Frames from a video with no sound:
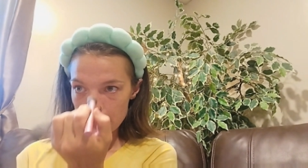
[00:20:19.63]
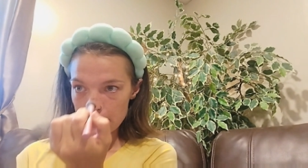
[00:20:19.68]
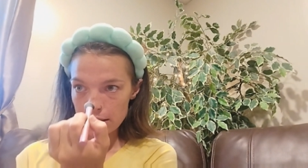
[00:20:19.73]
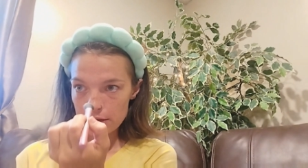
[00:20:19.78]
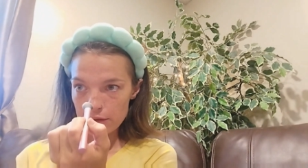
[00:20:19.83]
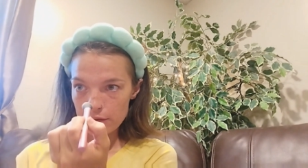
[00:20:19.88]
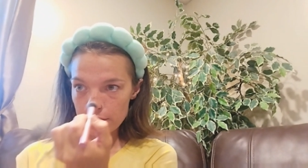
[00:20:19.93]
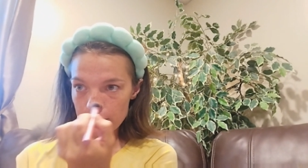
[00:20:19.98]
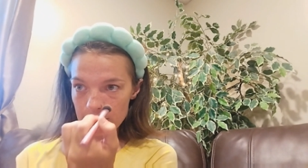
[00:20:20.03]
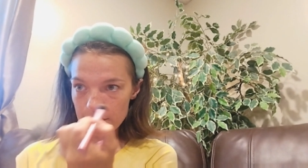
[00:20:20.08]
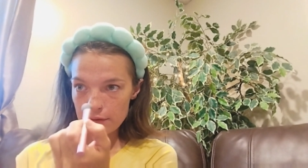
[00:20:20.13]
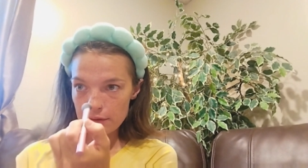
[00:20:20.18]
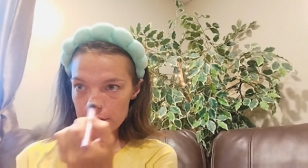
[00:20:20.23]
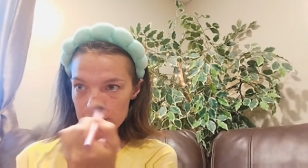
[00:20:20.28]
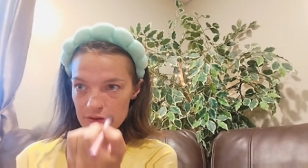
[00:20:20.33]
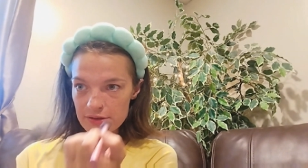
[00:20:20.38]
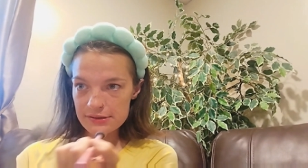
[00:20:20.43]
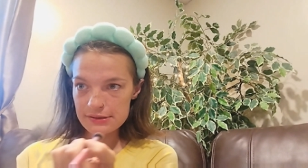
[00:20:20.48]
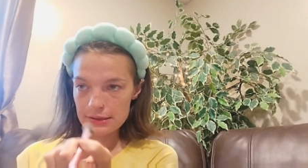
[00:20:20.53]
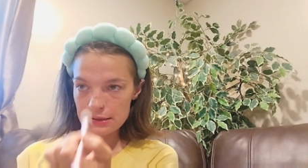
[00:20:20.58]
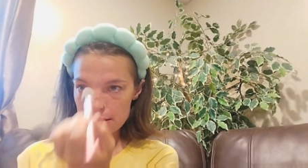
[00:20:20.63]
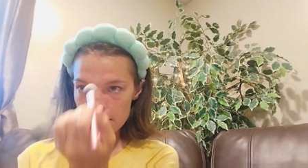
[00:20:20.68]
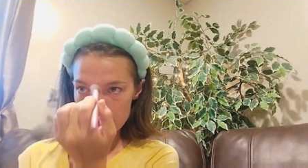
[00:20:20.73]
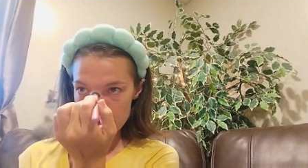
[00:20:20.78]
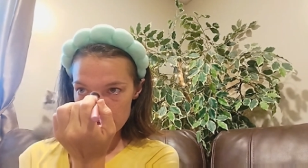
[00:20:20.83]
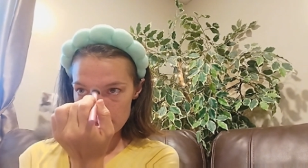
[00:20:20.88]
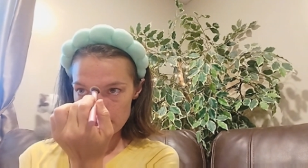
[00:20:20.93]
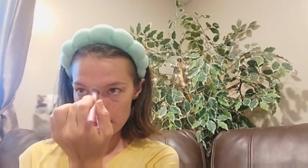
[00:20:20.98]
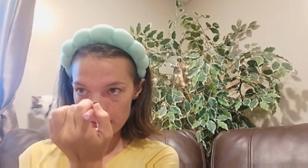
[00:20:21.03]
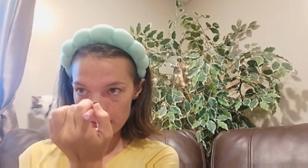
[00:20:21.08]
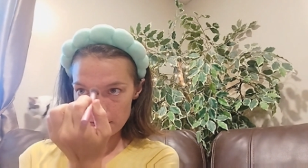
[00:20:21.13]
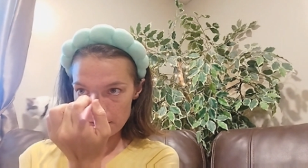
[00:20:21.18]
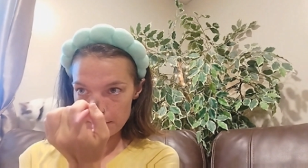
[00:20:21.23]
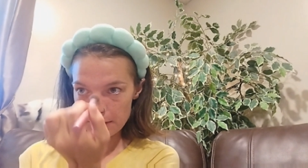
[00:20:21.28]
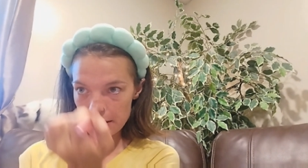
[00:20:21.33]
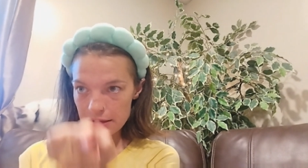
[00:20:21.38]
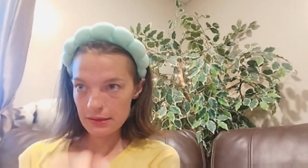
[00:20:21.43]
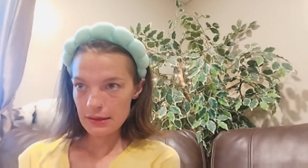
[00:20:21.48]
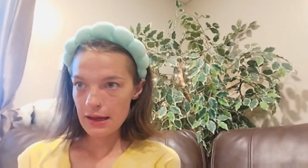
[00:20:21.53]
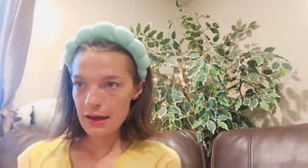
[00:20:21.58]
I do just a little
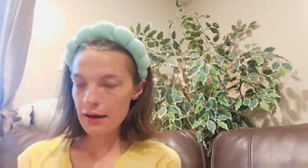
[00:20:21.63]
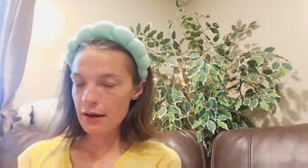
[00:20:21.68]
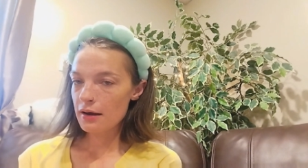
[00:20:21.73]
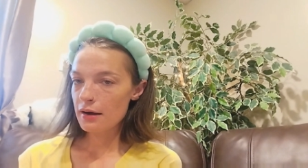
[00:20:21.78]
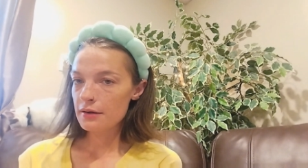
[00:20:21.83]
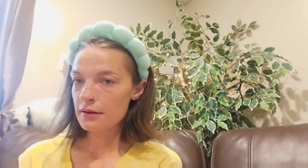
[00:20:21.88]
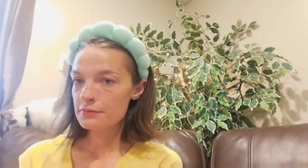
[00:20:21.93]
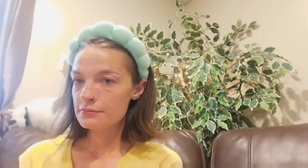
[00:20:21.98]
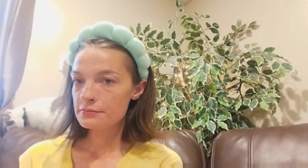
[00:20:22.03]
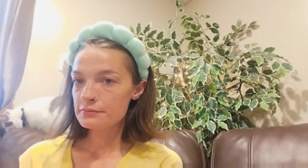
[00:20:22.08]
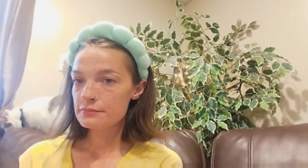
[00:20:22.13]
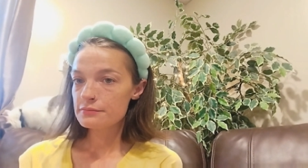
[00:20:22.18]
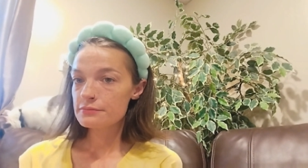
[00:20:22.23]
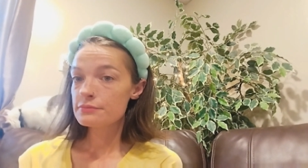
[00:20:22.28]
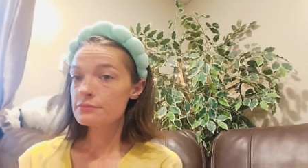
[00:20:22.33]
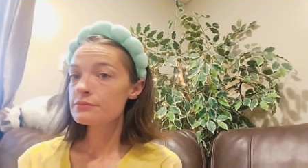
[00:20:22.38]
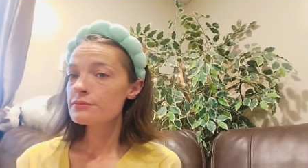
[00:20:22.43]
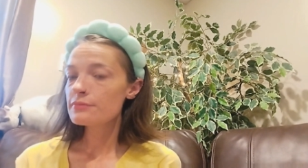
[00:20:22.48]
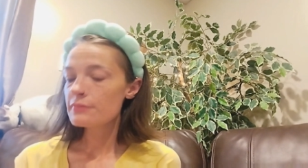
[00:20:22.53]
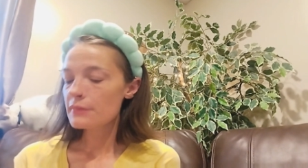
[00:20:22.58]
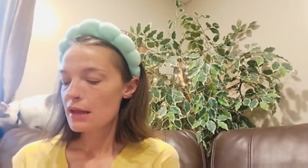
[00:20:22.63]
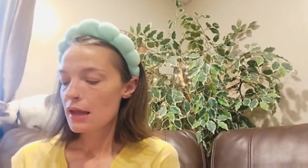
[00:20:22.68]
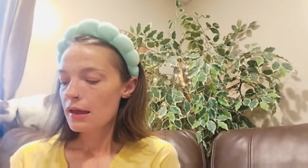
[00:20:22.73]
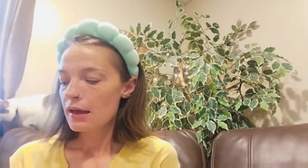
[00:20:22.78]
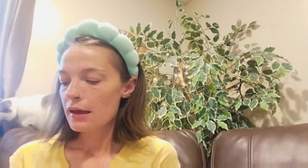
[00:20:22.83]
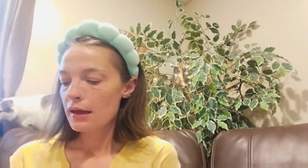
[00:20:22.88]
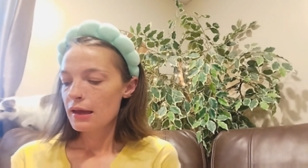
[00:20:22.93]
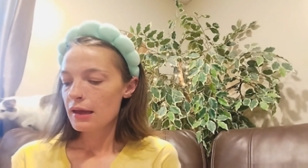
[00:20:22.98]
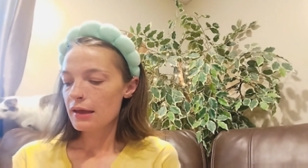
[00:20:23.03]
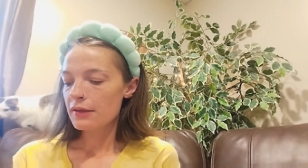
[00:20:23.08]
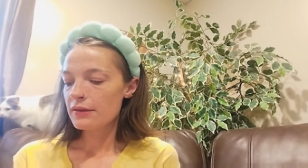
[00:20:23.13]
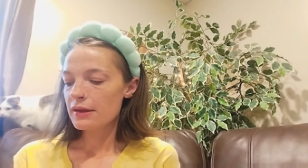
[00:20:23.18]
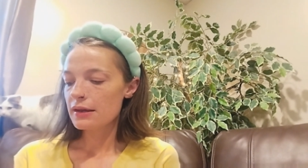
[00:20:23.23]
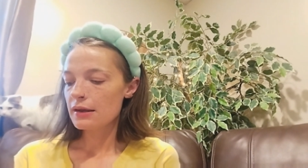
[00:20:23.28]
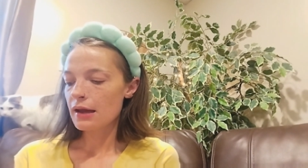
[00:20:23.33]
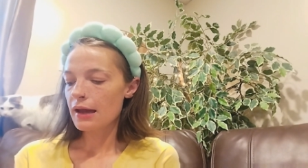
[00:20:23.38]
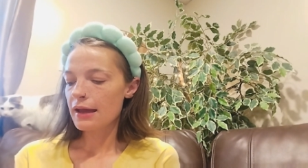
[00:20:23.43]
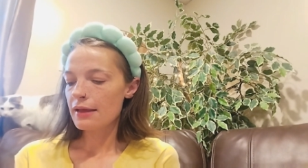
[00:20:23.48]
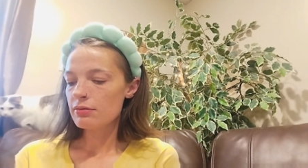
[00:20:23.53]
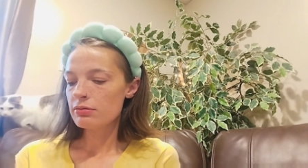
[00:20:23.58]
bit there. And
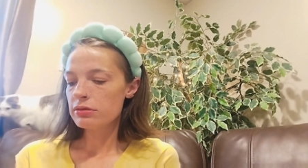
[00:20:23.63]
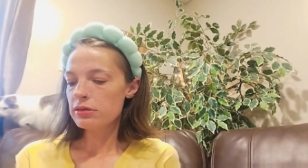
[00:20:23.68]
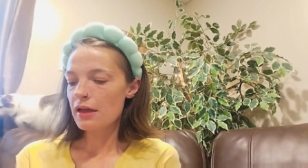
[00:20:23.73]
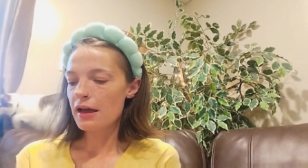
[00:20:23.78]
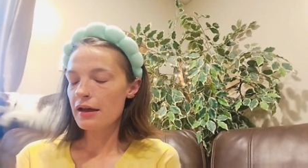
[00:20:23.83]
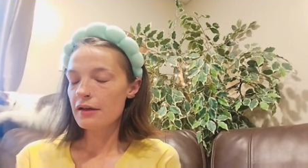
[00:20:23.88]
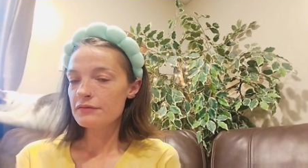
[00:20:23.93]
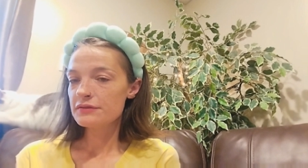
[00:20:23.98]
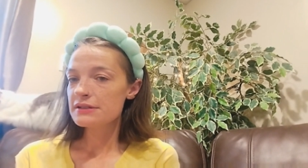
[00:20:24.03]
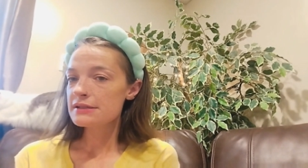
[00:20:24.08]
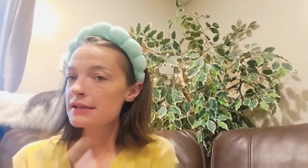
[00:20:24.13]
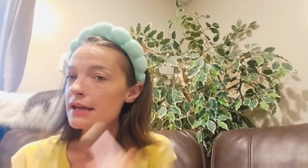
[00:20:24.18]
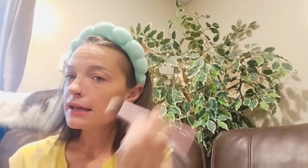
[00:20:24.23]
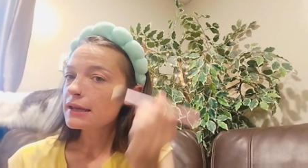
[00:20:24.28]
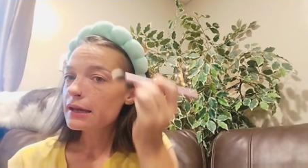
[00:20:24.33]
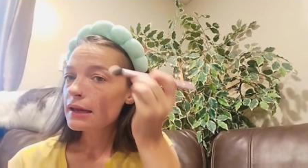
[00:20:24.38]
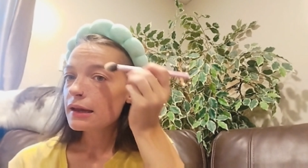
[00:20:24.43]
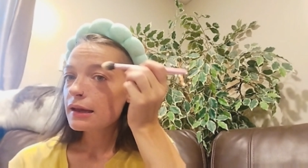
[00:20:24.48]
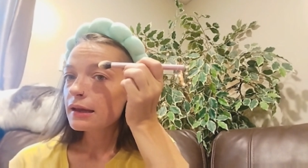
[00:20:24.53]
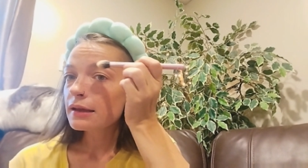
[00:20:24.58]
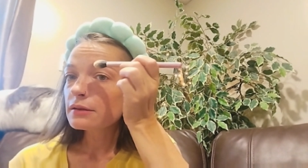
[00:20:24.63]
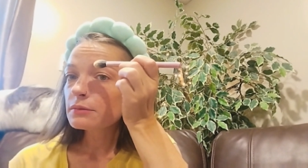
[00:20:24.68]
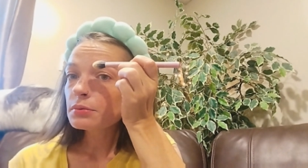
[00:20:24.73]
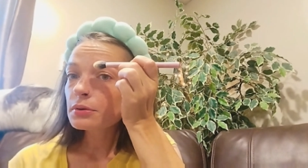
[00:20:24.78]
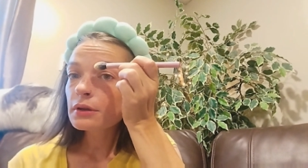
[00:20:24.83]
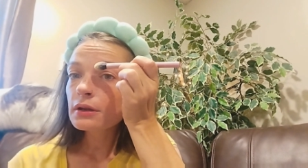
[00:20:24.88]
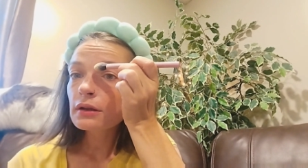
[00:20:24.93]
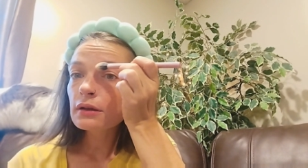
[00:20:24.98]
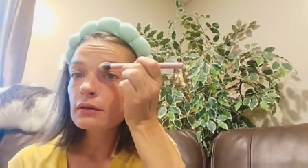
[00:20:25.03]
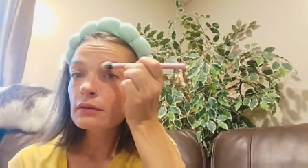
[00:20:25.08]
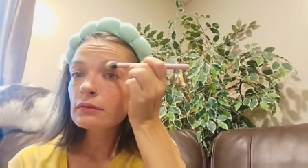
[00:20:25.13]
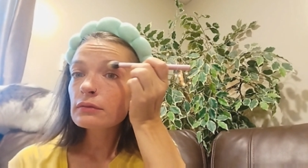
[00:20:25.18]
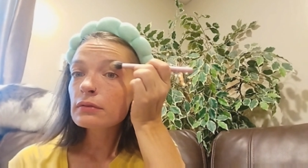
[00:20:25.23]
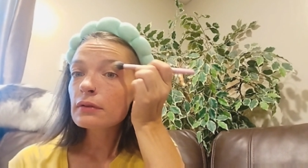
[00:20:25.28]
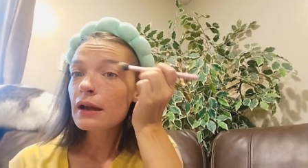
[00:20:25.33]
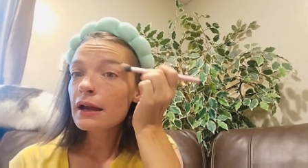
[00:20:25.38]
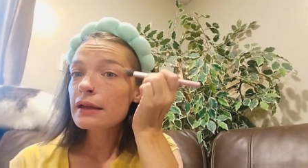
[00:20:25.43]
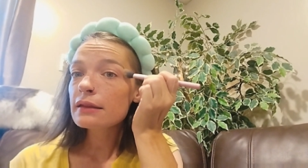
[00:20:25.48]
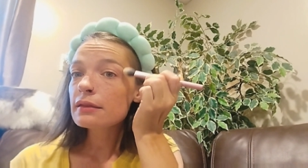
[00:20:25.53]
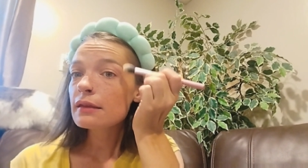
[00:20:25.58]
then I love to take it and put it
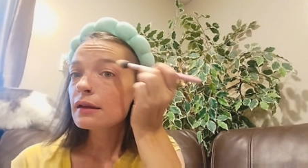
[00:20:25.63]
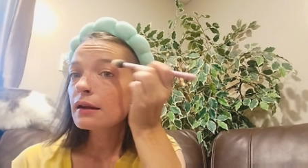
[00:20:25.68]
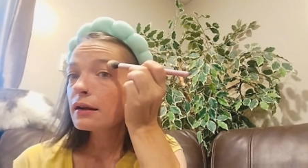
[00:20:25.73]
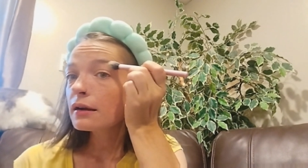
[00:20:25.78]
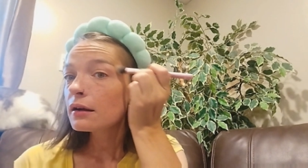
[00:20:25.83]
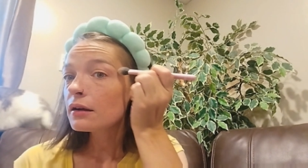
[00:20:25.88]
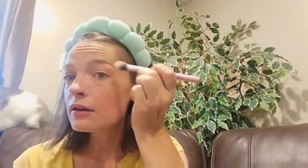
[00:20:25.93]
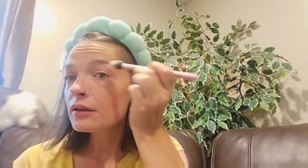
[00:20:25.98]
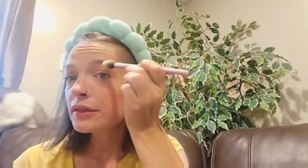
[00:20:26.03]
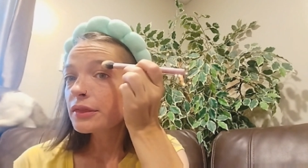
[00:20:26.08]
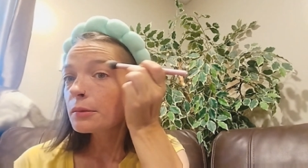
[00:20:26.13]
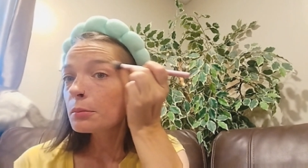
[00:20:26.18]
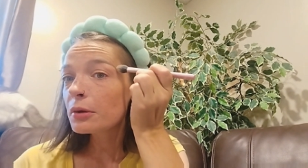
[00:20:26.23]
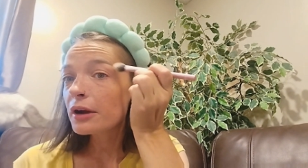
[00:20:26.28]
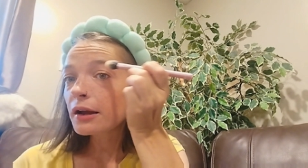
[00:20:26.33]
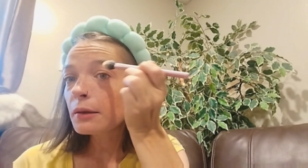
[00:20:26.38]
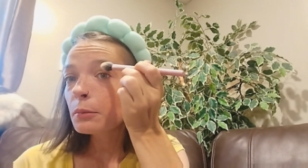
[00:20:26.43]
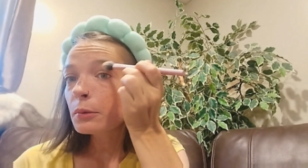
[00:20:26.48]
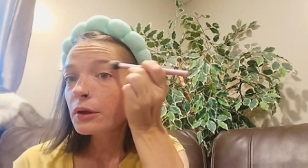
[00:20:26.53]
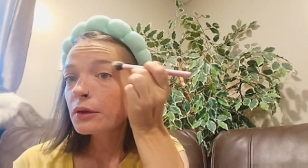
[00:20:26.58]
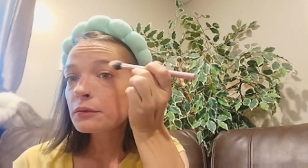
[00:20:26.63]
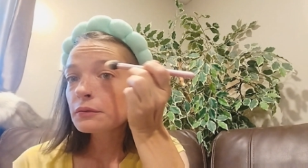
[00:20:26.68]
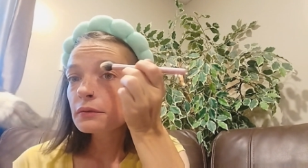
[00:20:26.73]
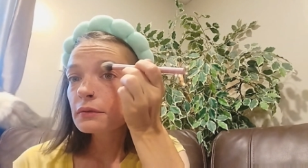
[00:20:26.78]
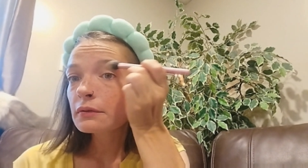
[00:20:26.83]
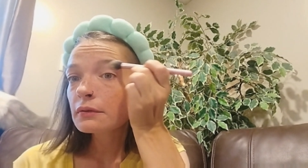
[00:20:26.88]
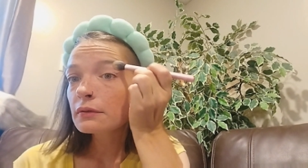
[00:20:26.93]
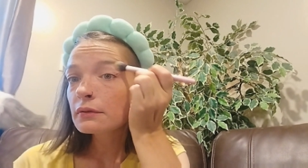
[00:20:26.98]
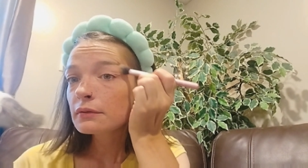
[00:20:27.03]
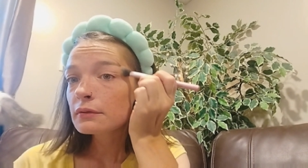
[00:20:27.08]
right there on the brow bone.